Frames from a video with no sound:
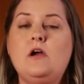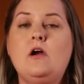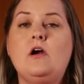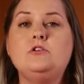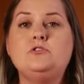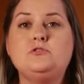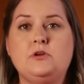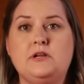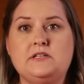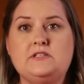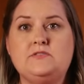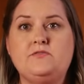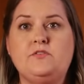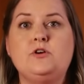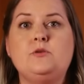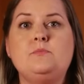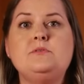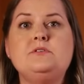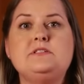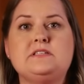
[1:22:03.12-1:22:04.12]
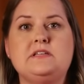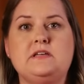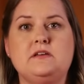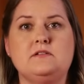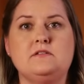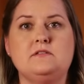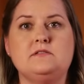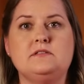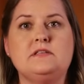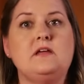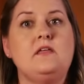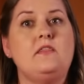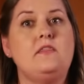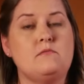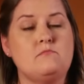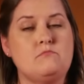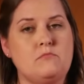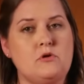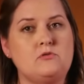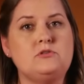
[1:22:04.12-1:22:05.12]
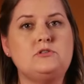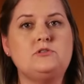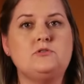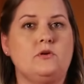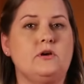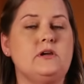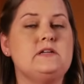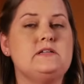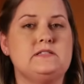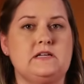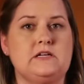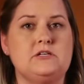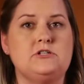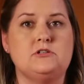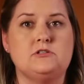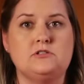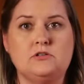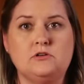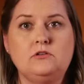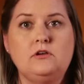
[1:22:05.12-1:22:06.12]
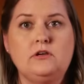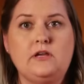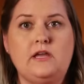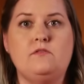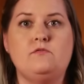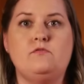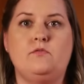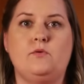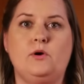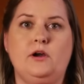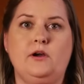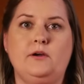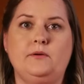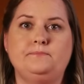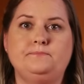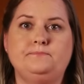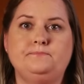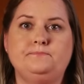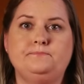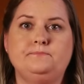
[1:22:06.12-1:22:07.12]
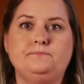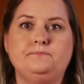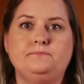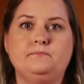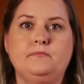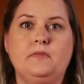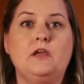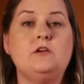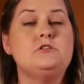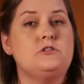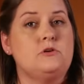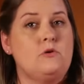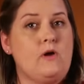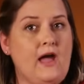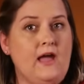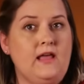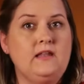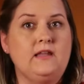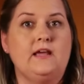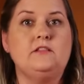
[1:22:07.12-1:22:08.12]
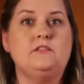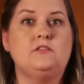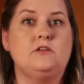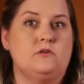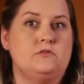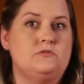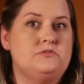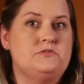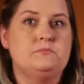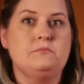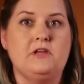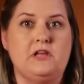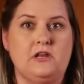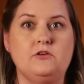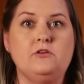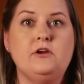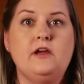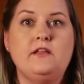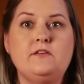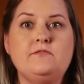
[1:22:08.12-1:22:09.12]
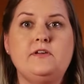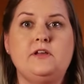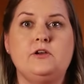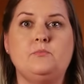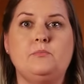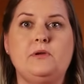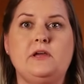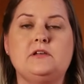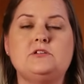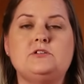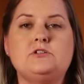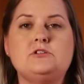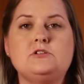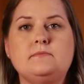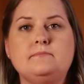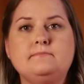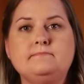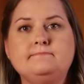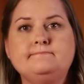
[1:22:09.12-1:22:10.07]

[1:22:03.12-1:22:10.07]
are transferable skills that most organizations are looking for. So highlight those in your elevator pitch.